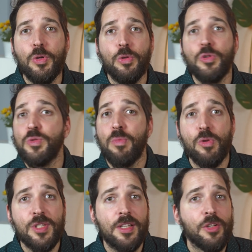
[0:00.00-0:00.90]
you use
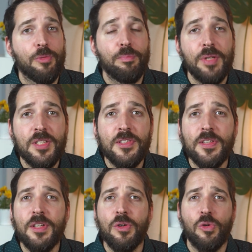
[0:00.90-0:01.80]
mostly your
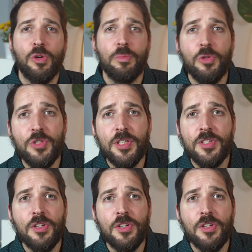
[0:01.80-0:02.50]
PC or a music